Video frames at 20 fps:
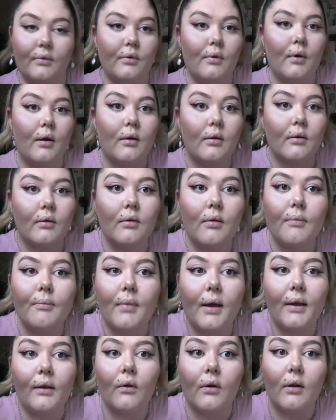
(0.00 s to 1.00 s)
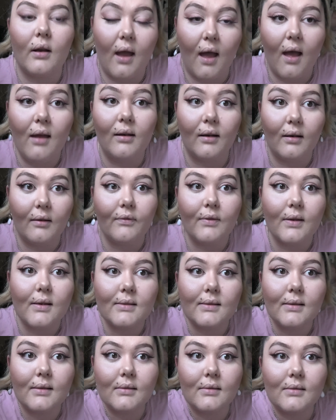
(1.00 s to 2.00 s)
Oh my god, I need to fix
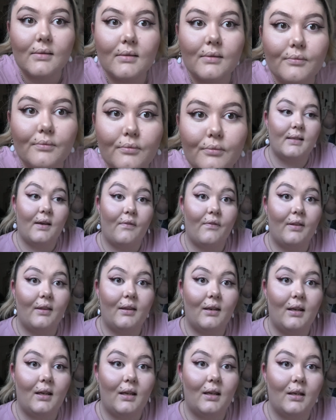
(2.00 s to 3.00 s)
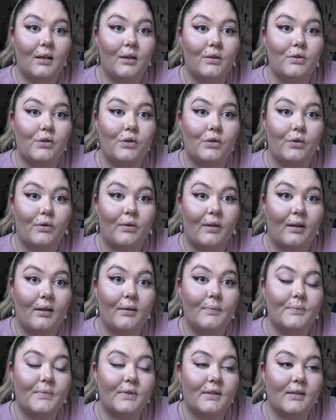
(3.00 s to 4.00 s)
this. Definitely need to do the
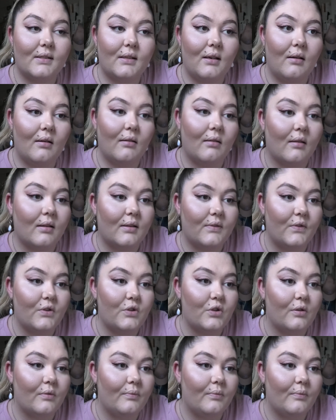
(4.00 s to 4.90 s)
lips, that's for sure.